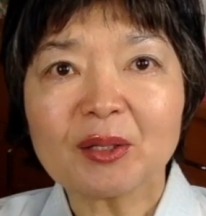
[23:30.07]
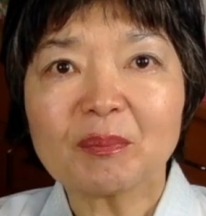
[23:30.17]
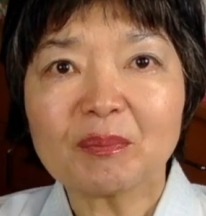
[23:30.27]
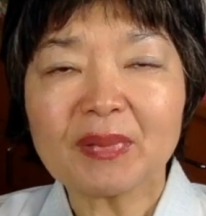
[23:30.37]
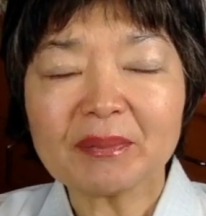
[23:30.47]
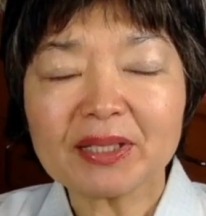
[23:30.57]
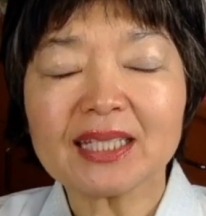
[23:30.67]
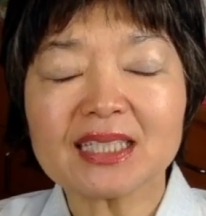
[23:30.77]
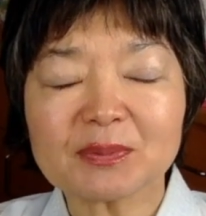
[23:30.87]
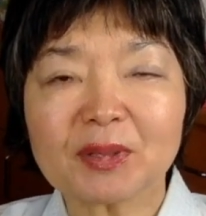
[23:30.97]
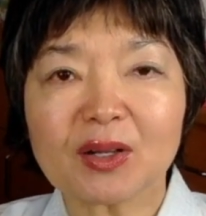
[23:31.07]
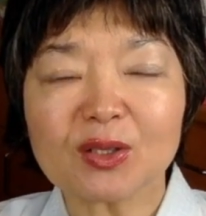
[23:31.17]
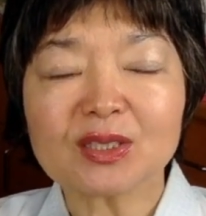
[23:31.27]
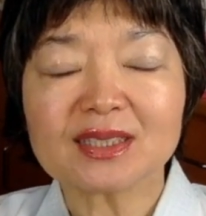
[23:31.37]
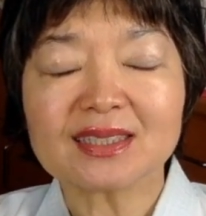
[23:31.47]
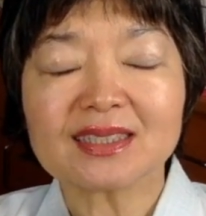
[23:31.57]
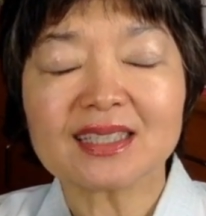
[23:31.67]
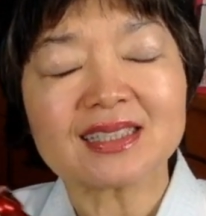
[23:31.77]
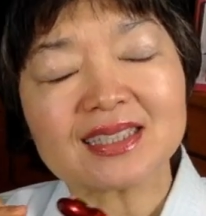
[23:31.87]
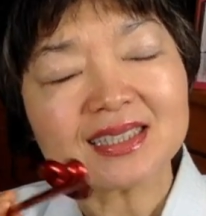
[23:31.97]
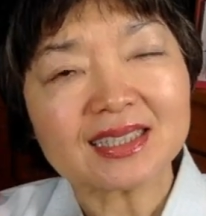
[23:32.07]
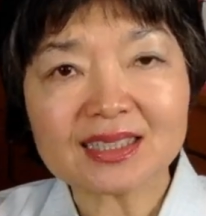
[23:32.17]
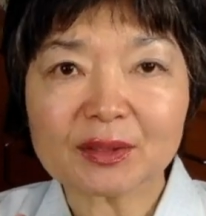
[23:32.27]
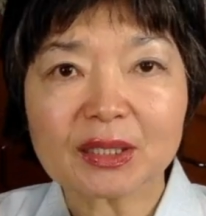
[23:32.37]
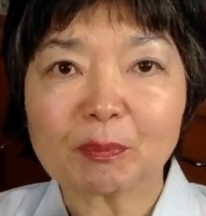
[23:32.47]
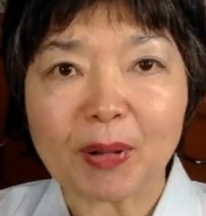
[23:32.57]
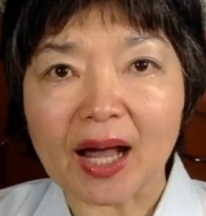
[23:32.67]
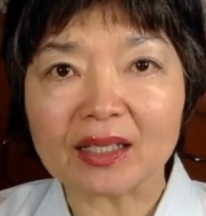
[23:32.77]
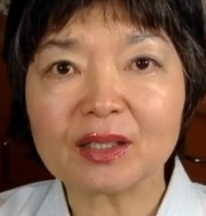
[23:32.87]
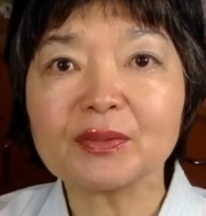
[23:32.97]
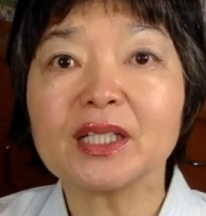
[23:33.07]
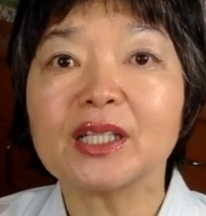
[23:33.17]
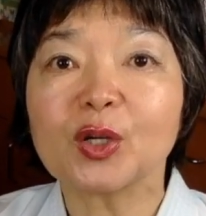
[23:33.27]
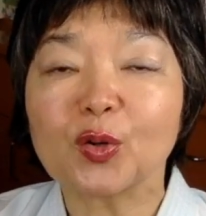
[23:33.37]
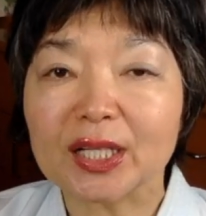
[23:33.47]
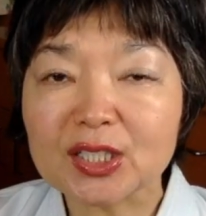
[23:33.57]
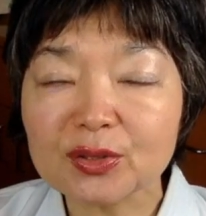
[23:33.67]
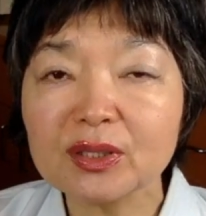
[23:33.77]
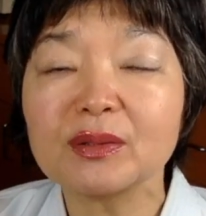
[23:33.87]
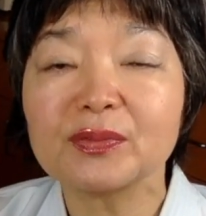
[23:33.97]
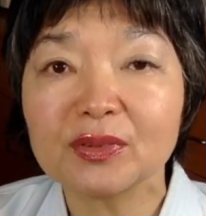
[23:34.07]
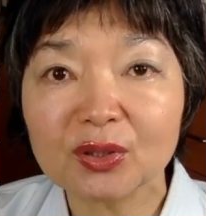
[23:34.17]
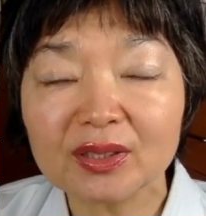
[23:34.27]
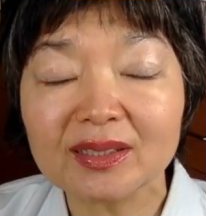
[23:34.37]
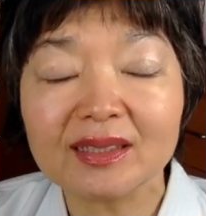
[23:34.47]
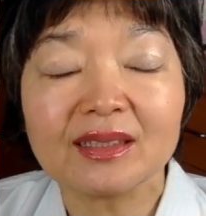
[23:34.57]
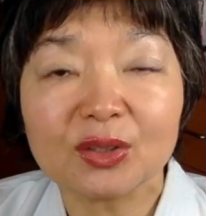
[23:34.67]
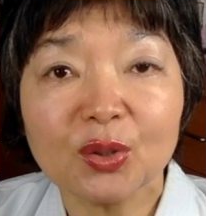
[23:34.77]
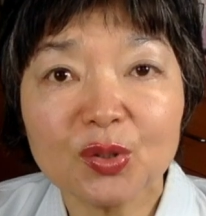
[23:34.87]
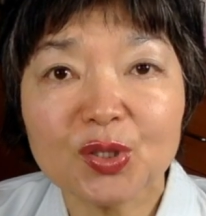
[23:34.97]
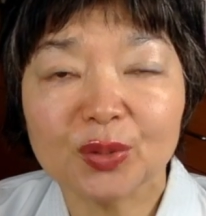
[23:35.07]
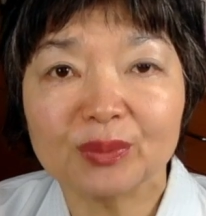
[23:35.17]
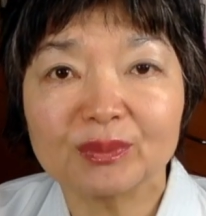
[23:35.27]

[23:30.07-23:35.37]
Maybe it's because just the part of the decoration of in dojo.